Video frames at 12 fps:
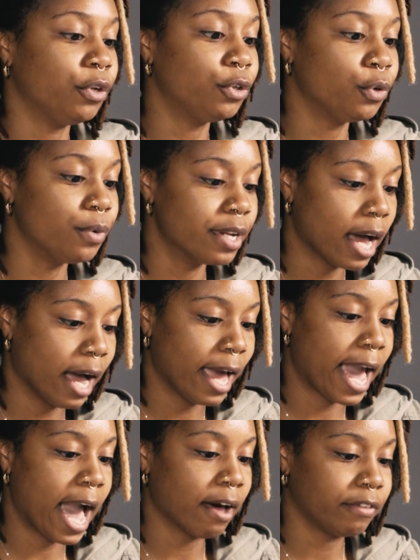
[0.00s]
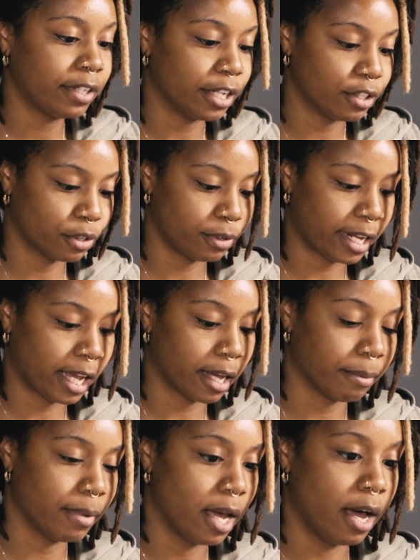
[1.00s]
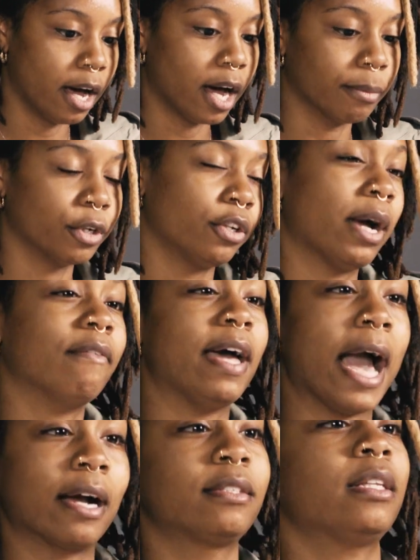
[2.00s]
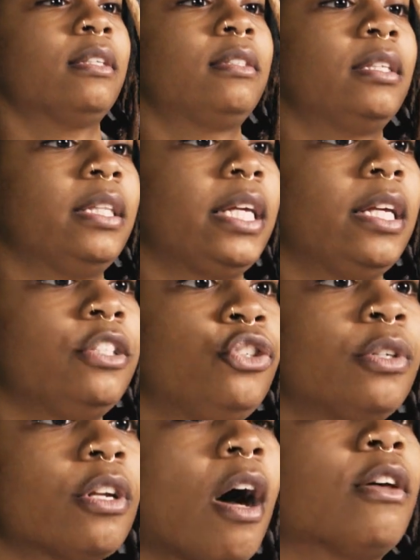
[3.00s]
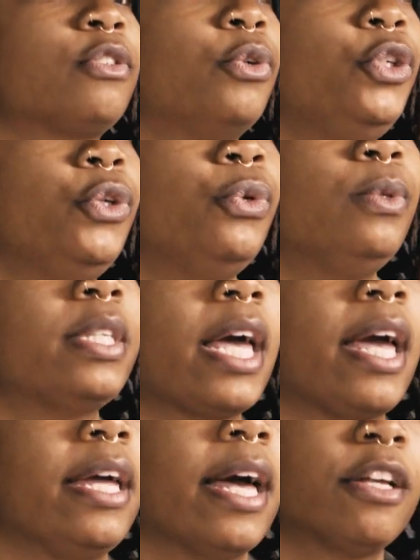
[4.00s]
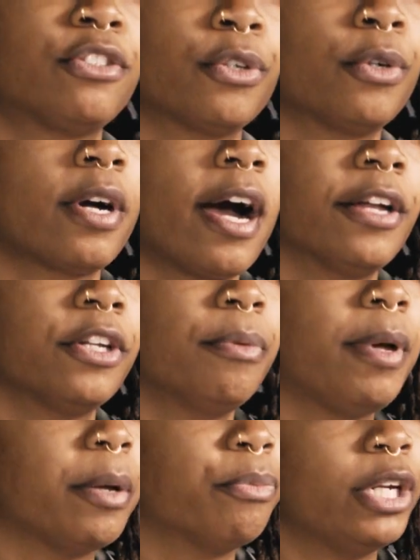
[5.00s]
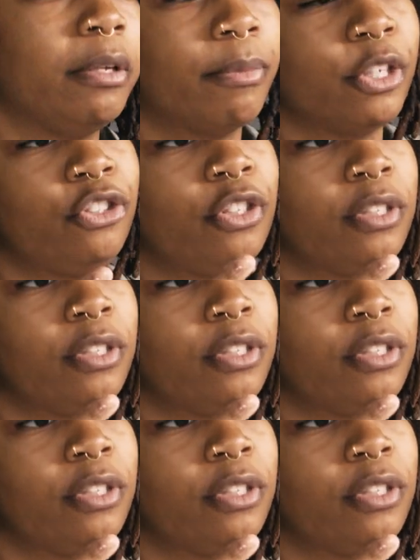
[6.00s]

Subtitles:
you do not have a dental dam or don't have access to these, you can also use a external condom and pretty much